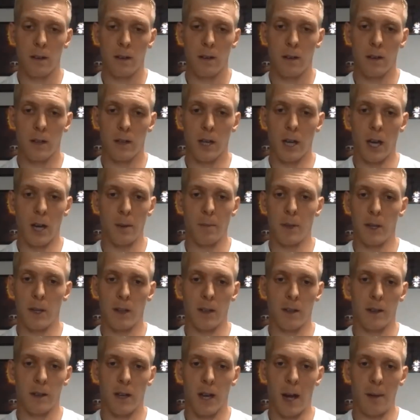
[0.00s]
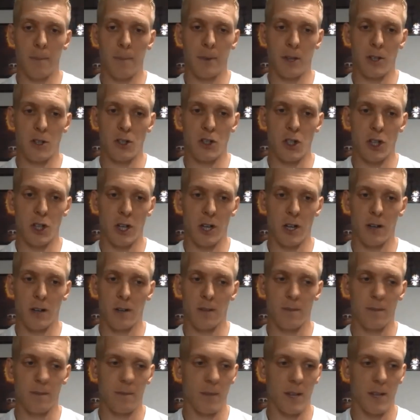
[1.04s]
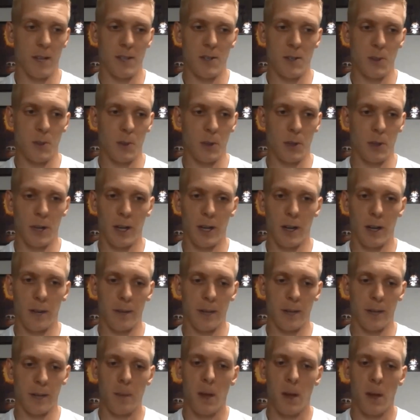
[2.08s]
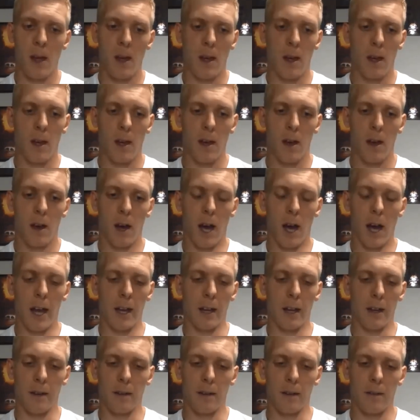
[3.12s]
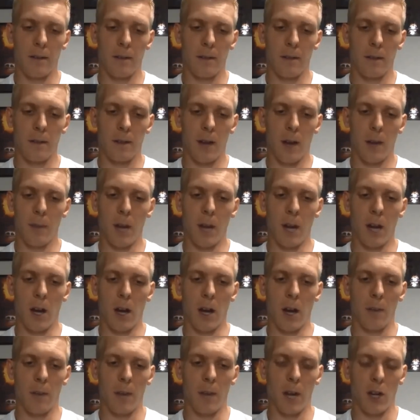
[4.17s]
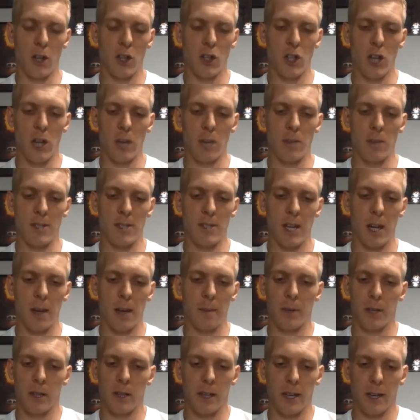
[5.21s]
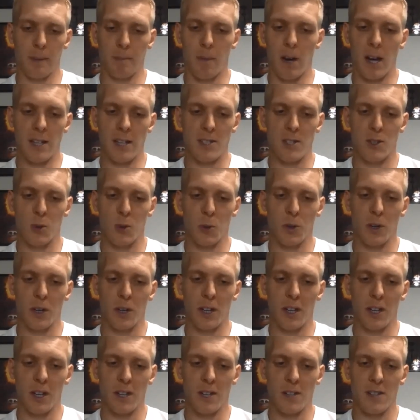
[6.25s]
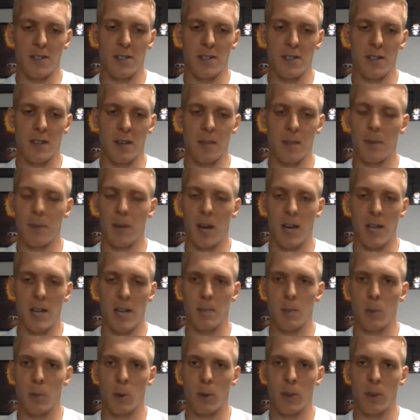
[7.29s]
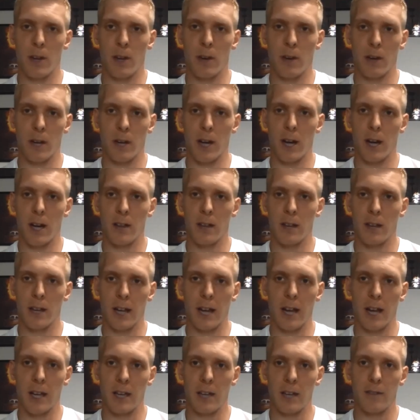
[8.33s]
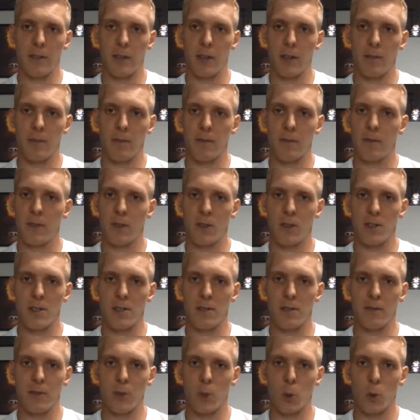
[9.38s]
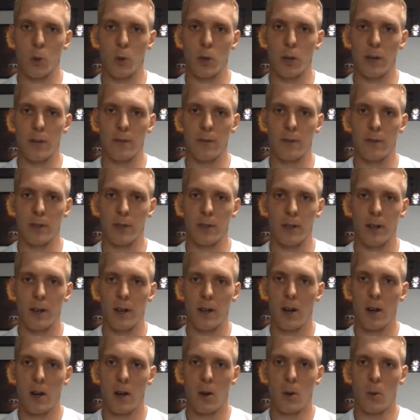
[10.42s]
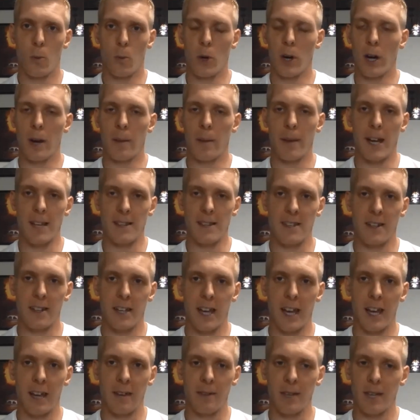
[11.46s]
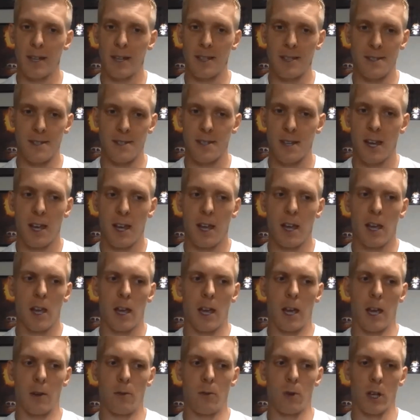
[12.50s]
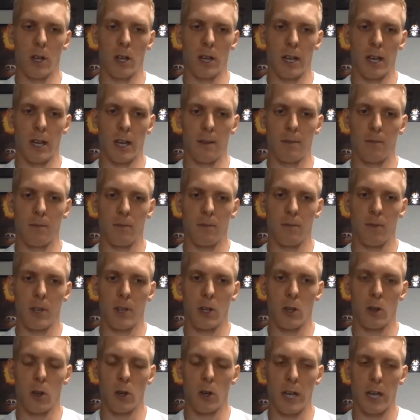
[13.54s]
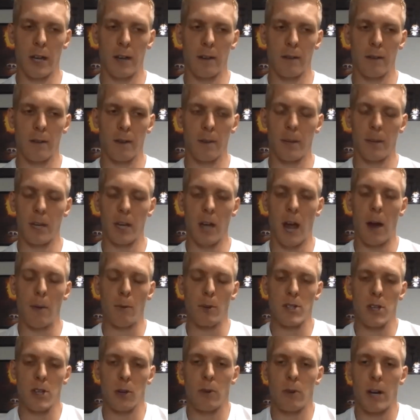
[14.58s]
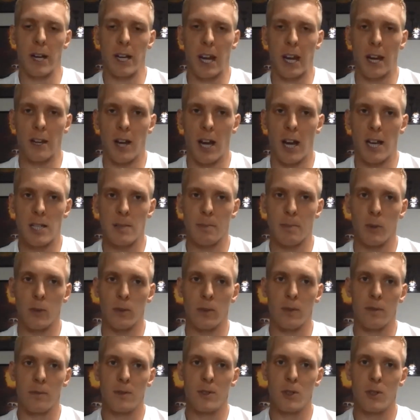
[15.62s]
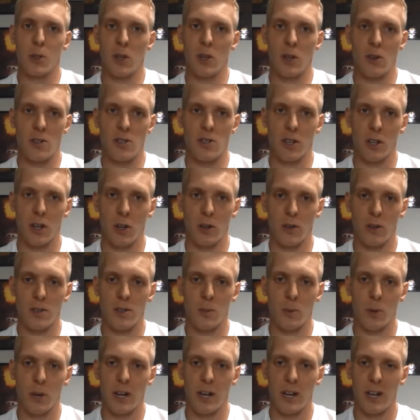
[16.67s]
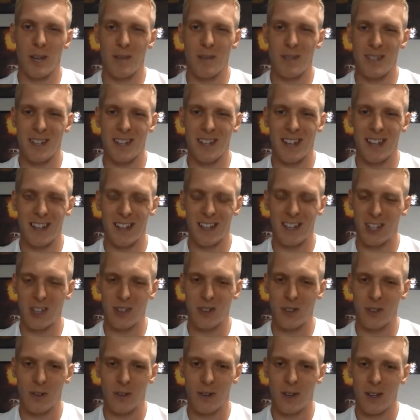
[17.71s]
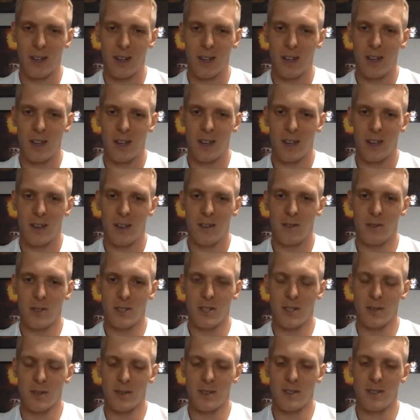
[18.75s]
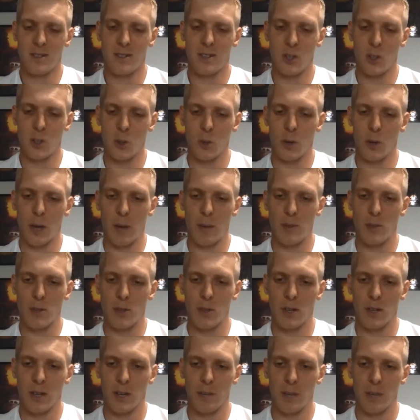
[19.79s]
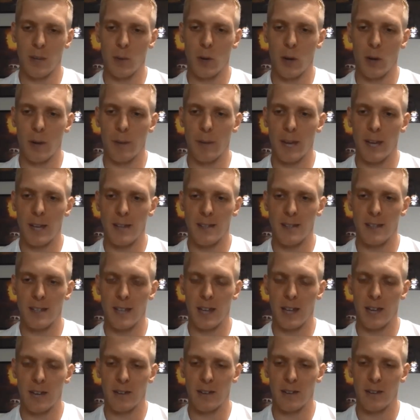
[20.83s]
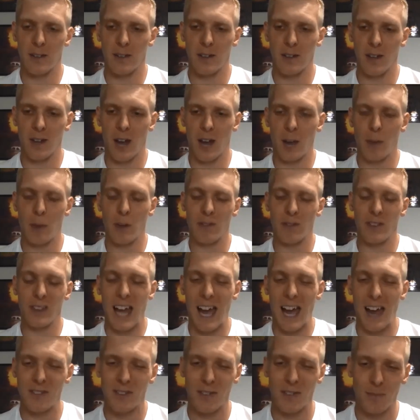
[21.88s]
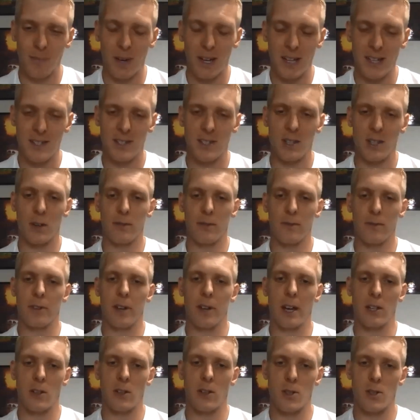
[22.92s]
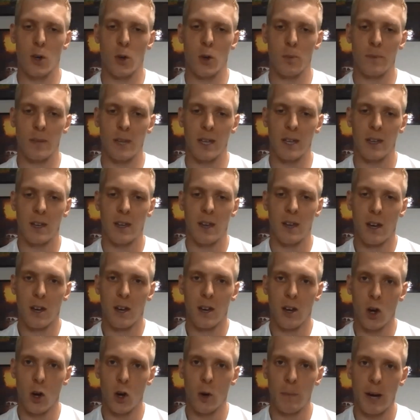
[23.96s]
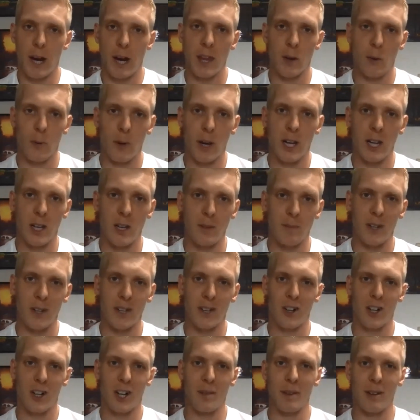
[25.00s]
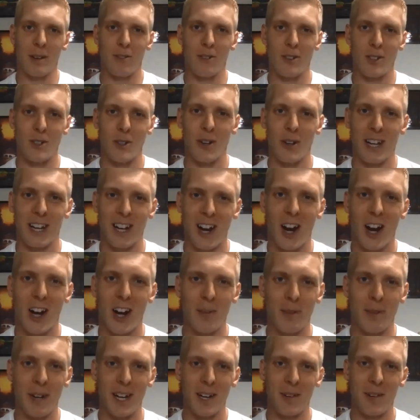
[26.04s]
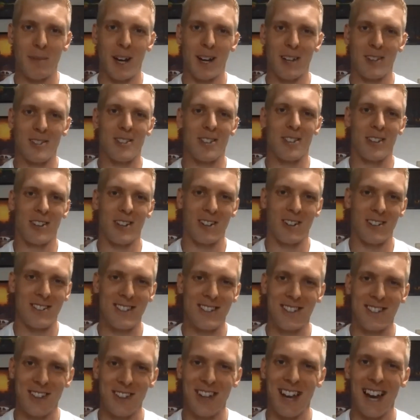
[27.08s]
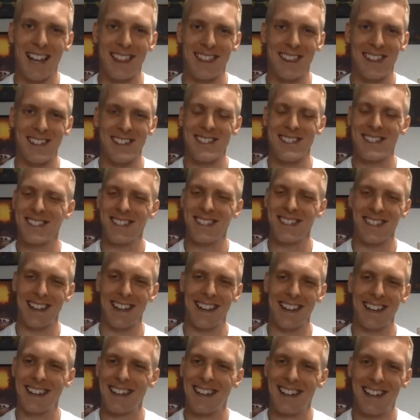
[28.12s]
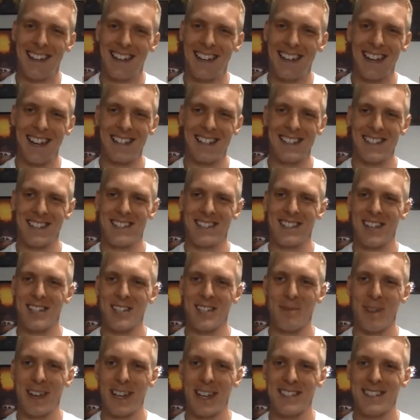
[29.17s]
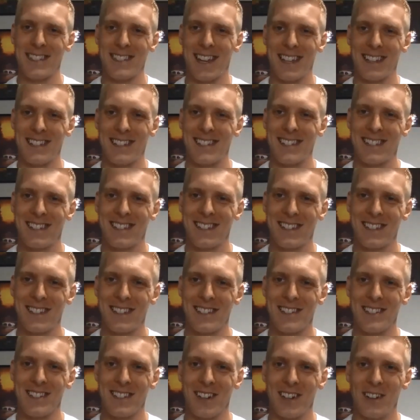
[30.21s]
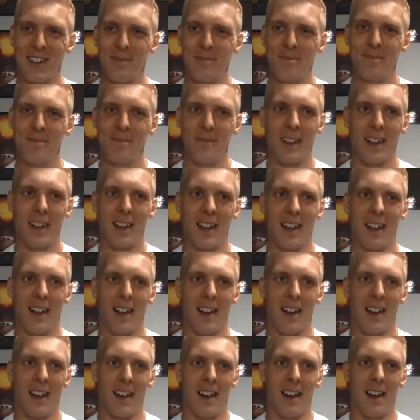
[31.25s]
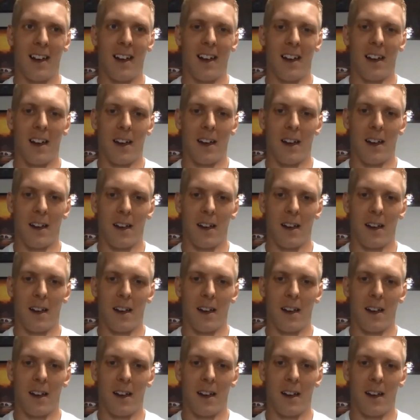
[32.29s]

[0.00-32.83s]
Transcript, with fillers: Yeah, I'd be happy to share my story. I mean, I I'm not I'm not ashamed to say it, but like my story, it's impossible without God. Like I give him first and full credit for where I'm at today because it really when you look at I mean, I was unrecognizable two years ago to where I am today. Like you to to do what I'm doing and be where I'm at today, you, I would have laughed at myself had you told me, "Oh, by the way, you'd be, you're going to be doing an Ironman in about two years. You got this." Like, it just doesn't. So, thank you.